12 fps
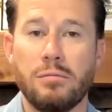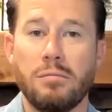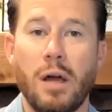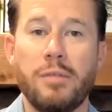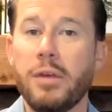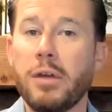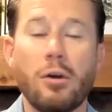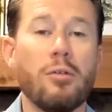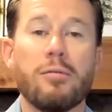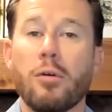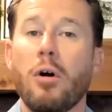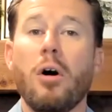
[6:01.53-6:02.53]
I think
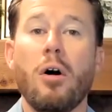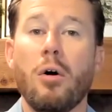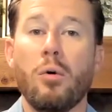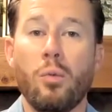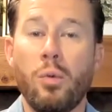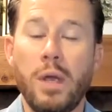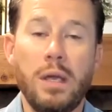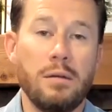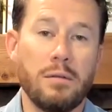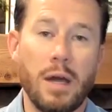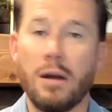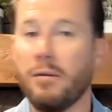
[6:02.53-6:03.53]
overall, we
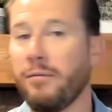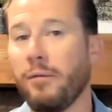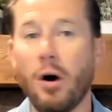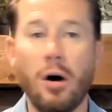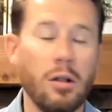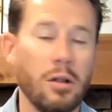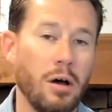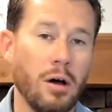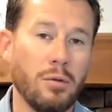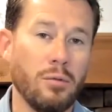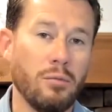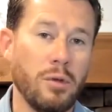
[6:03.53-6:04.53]
kind of fall
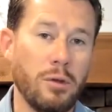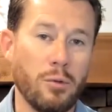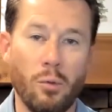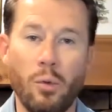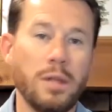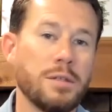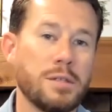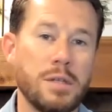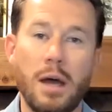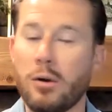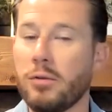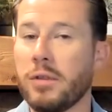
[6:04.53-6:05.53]
on either one
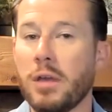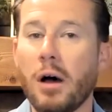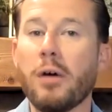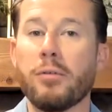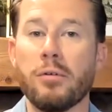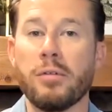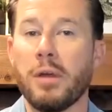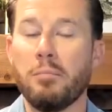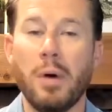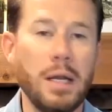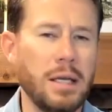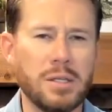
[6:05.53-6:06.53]
side or the other, that
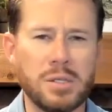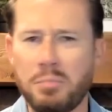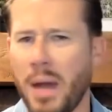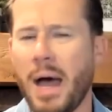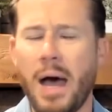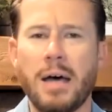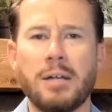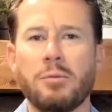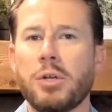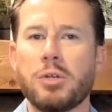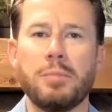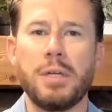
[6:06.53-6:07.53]
money is bad and
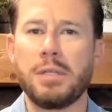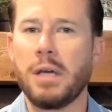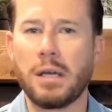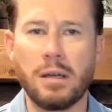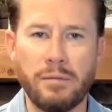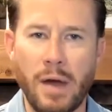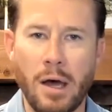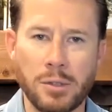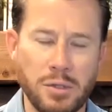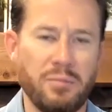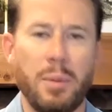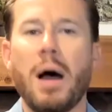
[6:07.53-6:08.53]
we should be taking vows
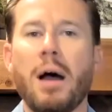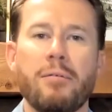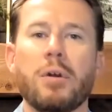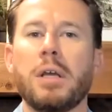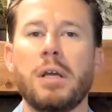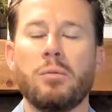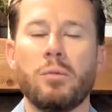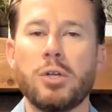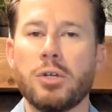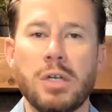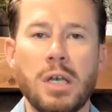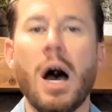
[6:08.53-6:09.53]
of poverty and we
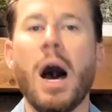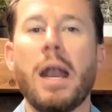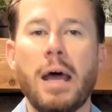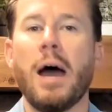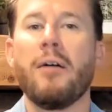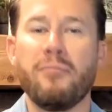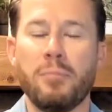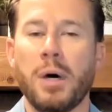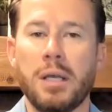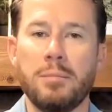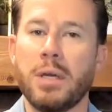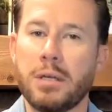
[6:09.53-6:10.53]
should not have
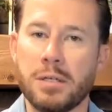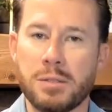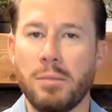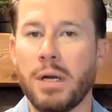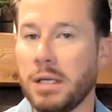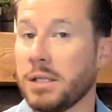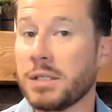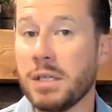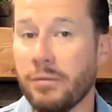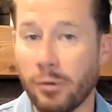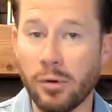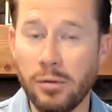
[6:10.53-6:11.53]
money because money is
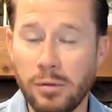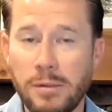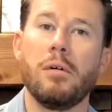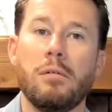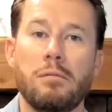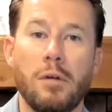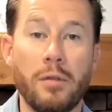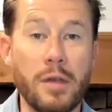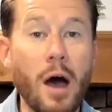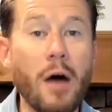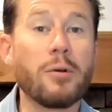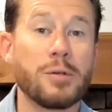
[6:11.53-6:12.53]
evil. On
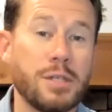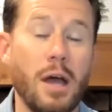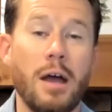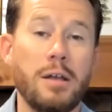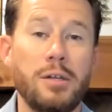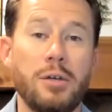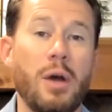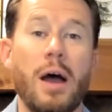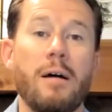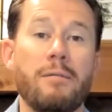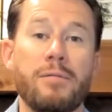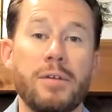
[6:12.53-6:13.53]
the other side, you
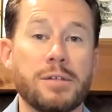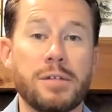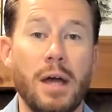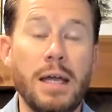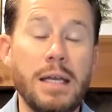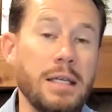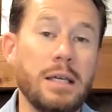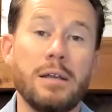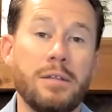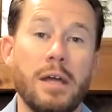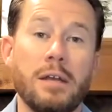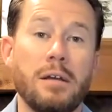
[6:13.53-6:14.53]
have this idea
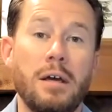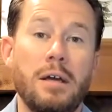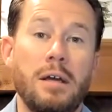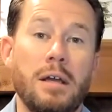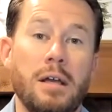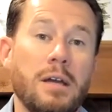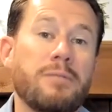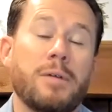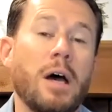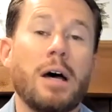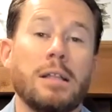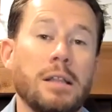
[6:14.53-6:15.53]
that if
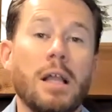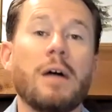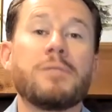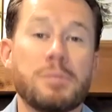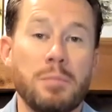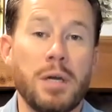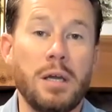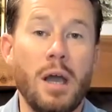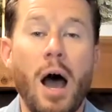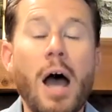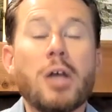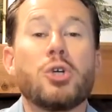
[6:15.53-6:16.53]
God loves me,
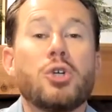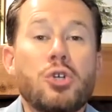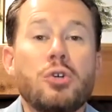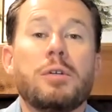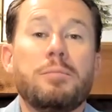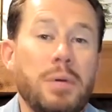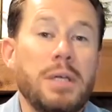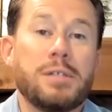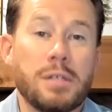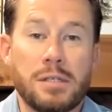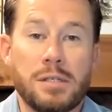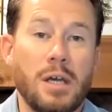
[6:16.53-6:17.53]
I should be
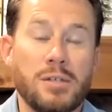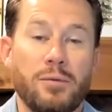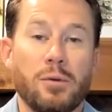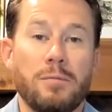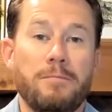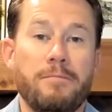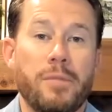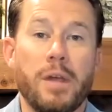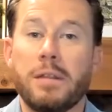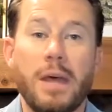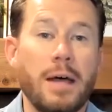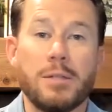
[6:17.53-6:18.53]
successful,
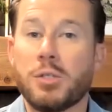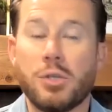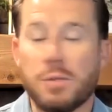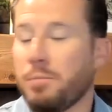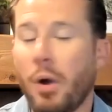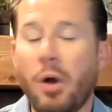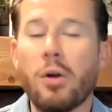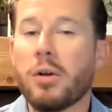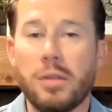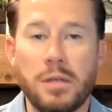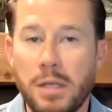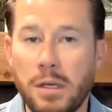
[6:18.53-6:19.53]
that that's just part
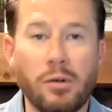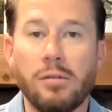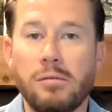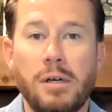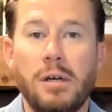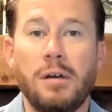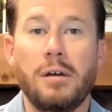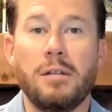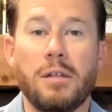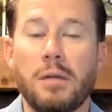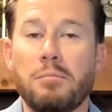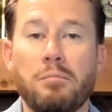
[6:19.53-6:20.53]
of the deal,
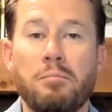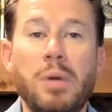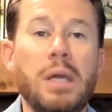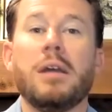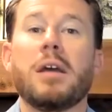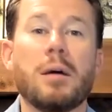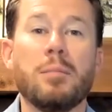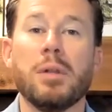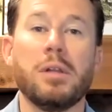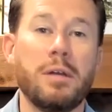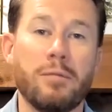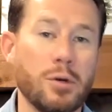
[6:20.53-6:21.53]
that being a
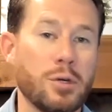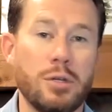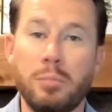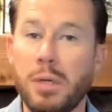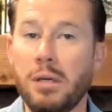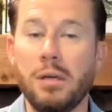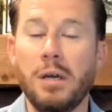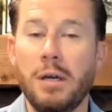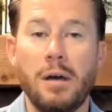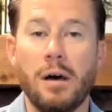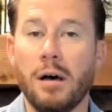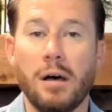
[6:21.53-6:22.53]
believer should be
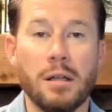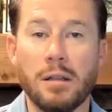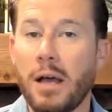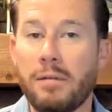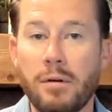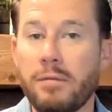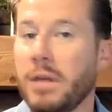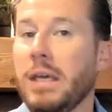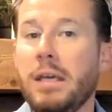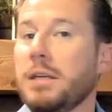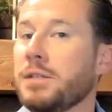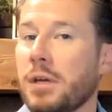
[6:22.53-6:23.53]
a life of
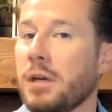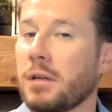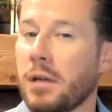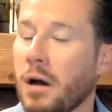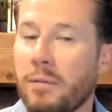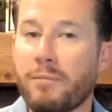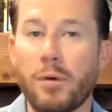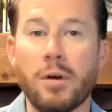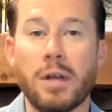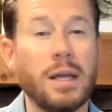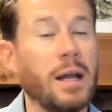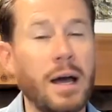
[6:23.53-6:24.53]
ease and comfort.
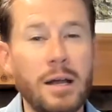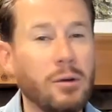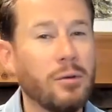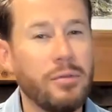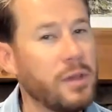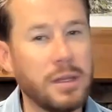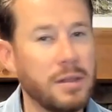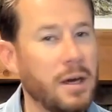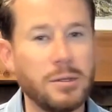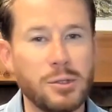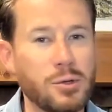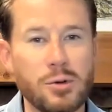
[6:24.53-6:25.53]
And I don't think
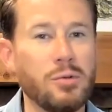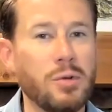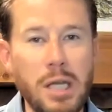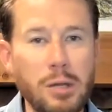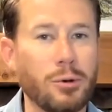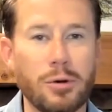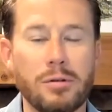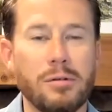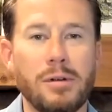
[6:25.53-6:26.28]
that's true either.